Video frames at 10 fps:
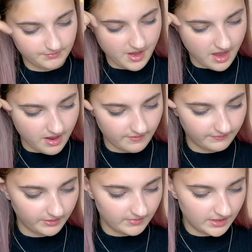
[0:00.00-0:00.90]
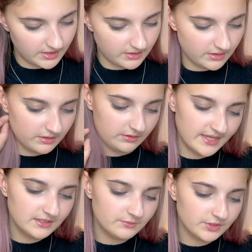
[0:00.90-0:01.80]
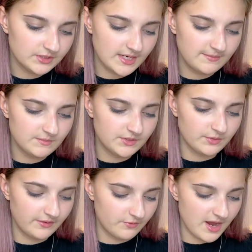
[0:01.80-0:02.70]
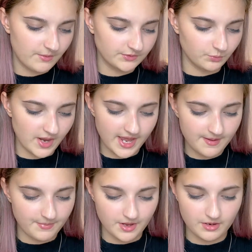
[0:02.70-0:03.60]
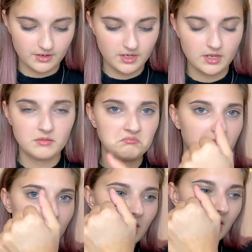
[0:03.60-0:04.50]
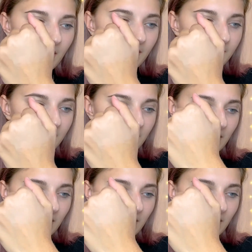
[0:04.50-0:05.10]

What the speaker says: perfume in it though. And this one does claim to be 24 hours wear, but I